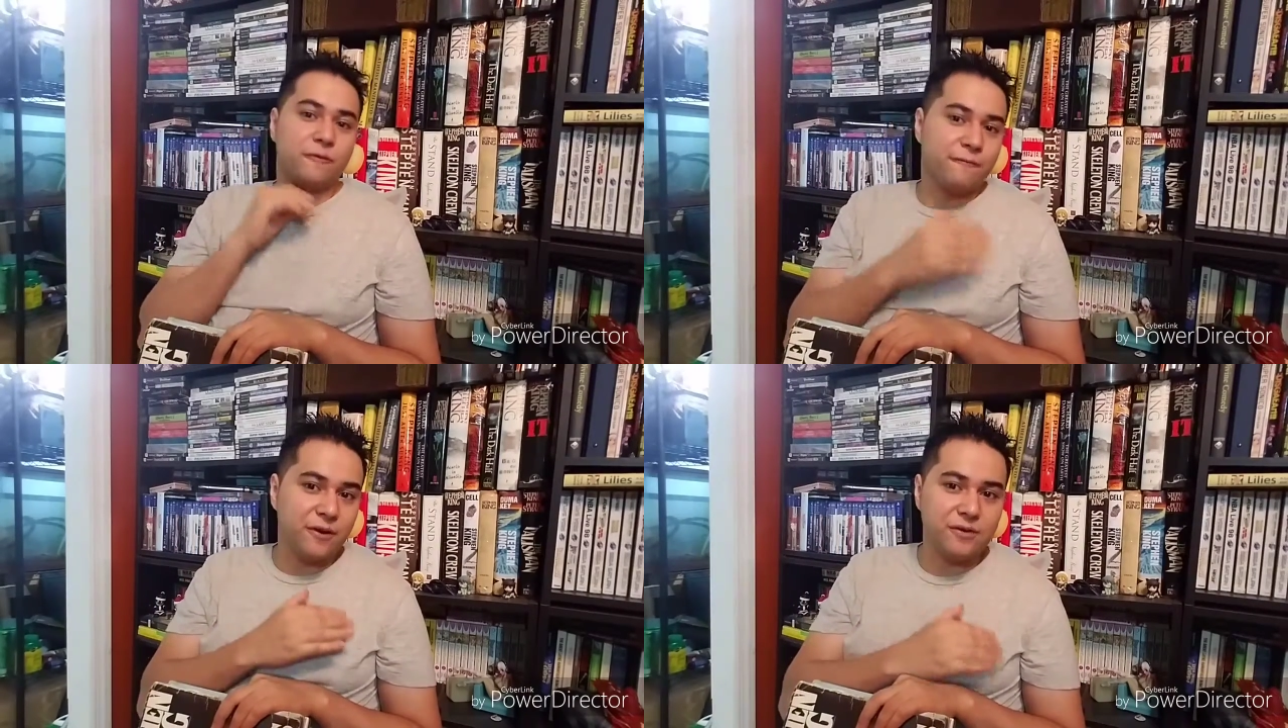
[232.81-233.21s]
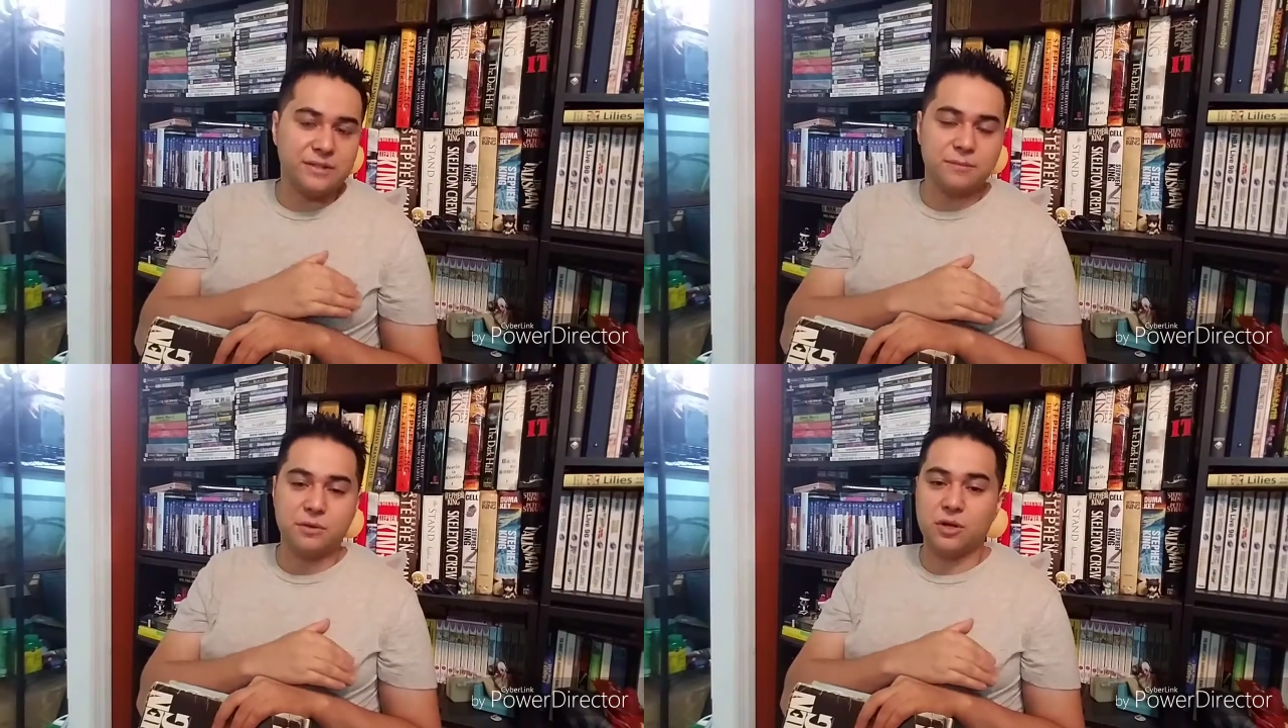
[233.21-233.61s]
very
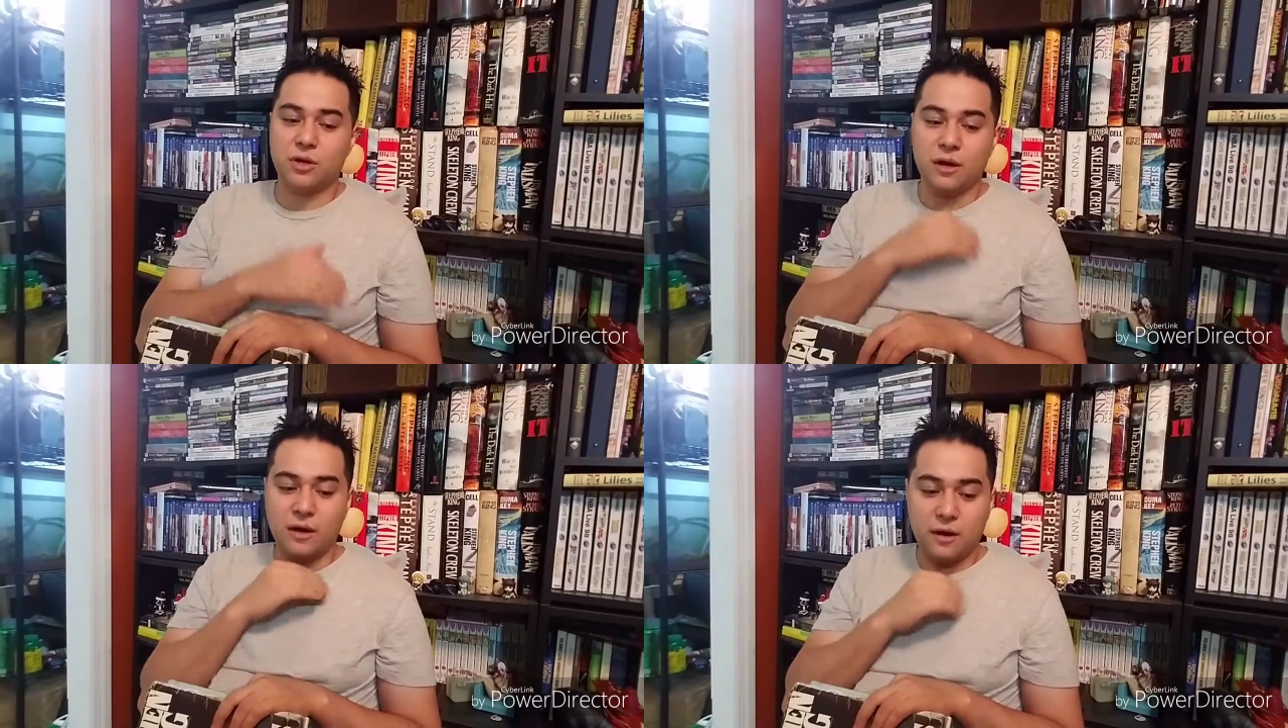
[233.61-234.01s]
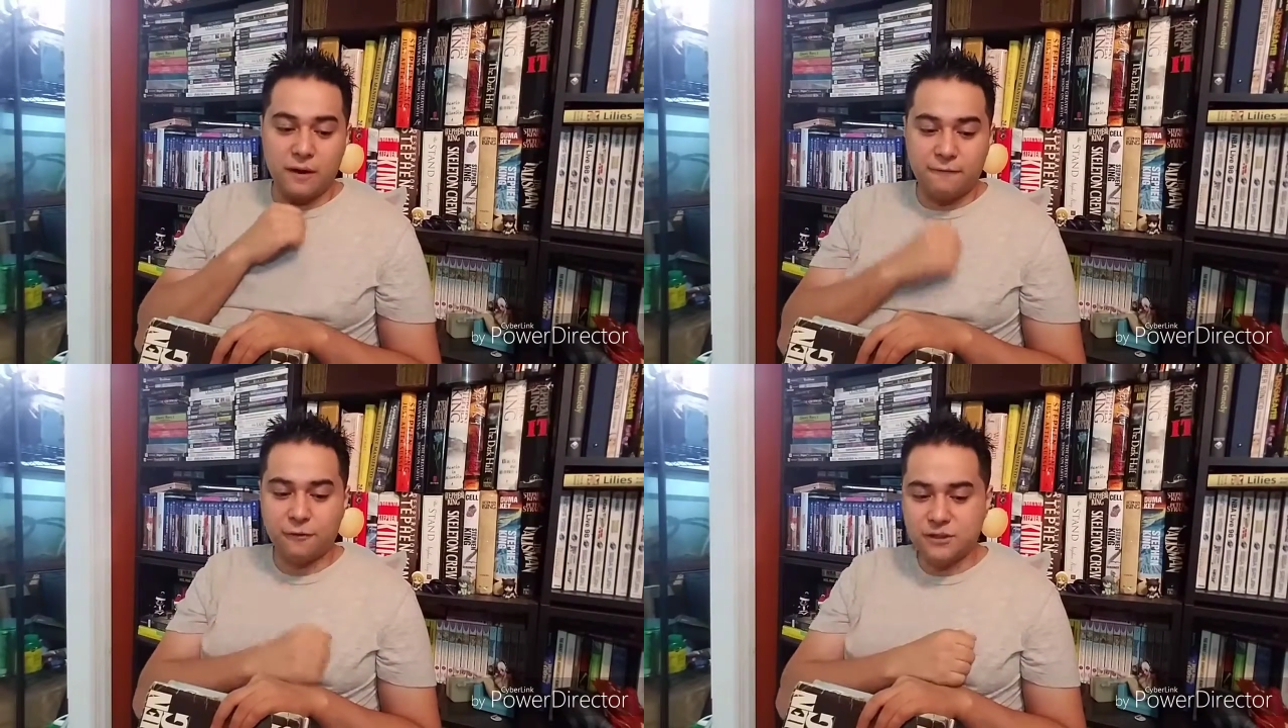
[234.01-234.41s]
similar
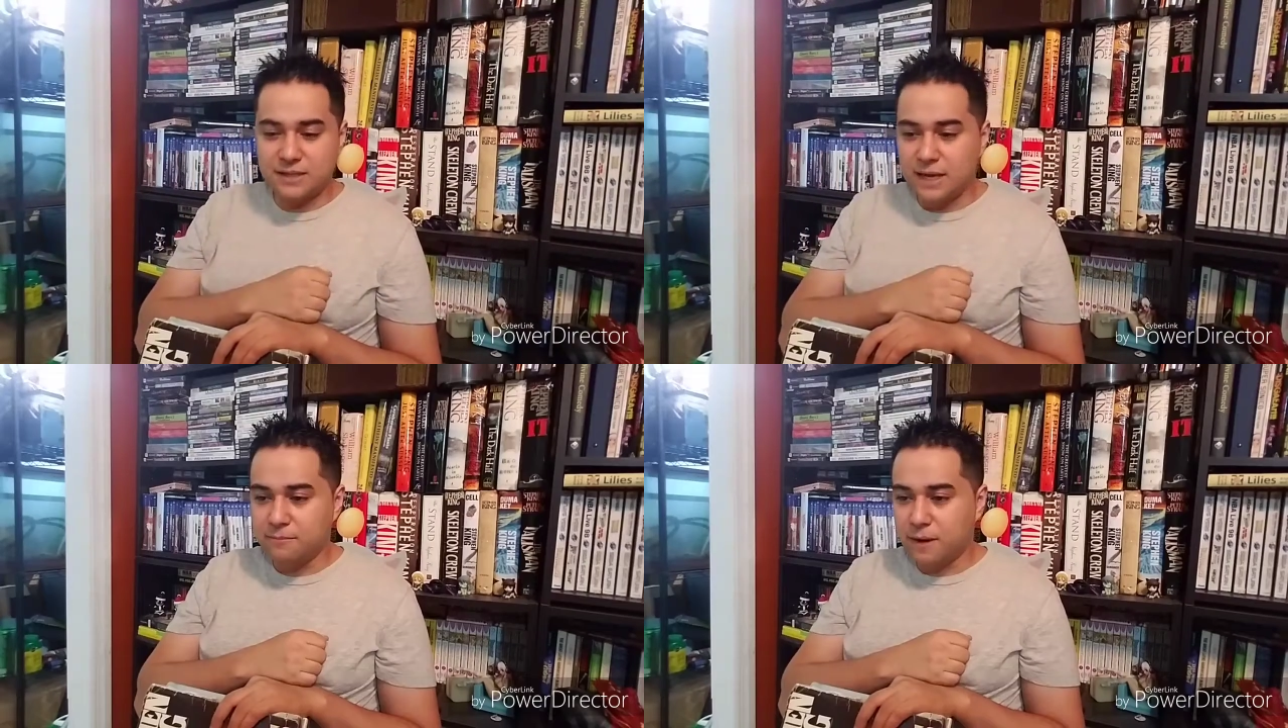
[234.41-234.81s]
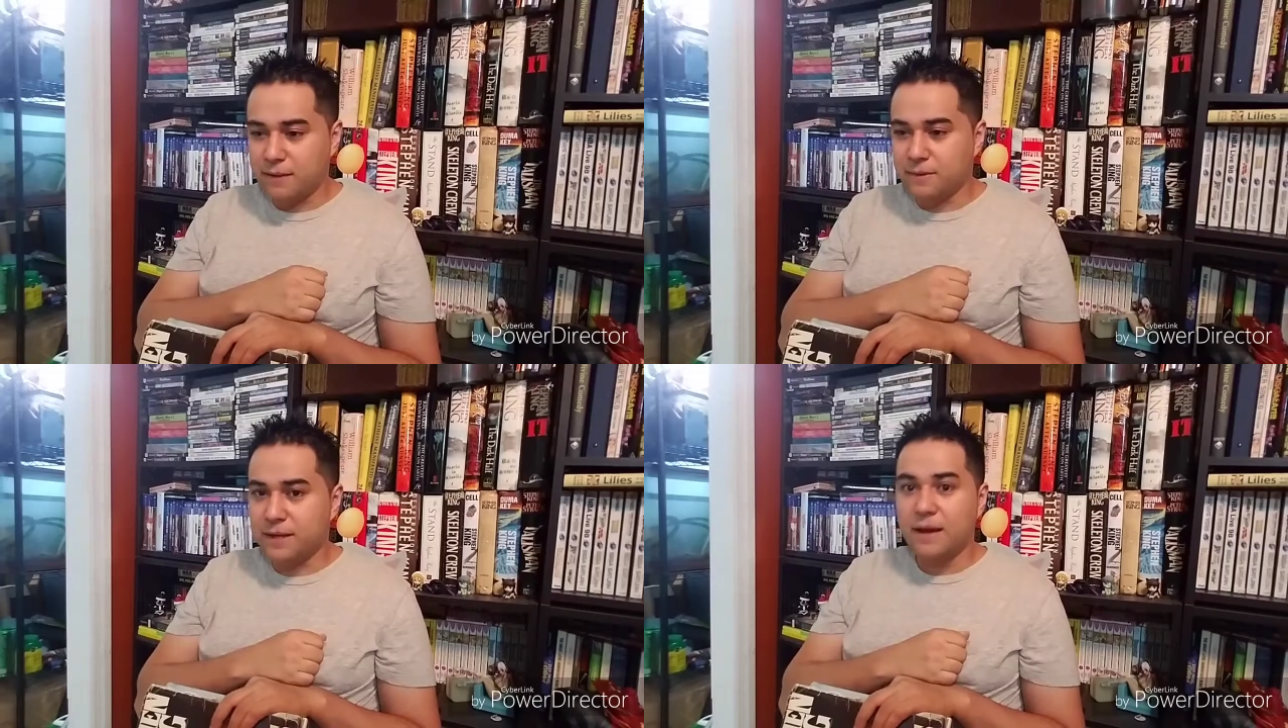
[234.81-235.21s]
uh, for Stand By
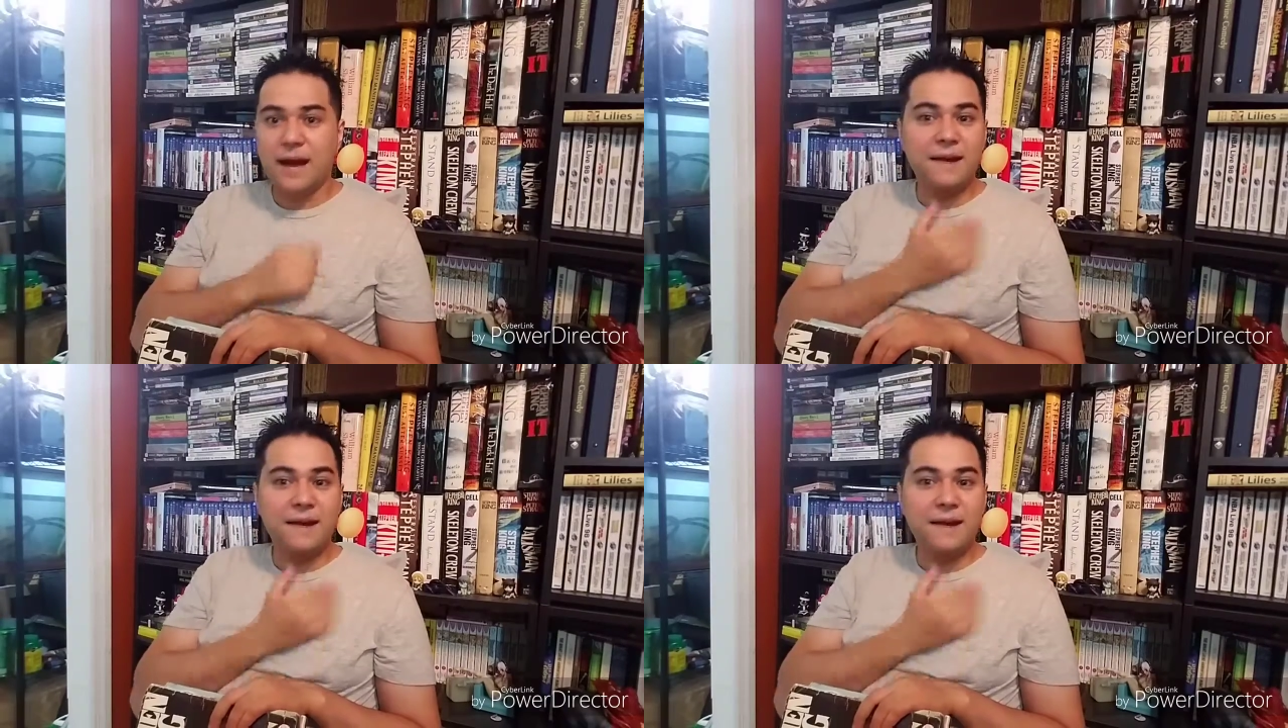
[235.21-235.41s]
Me.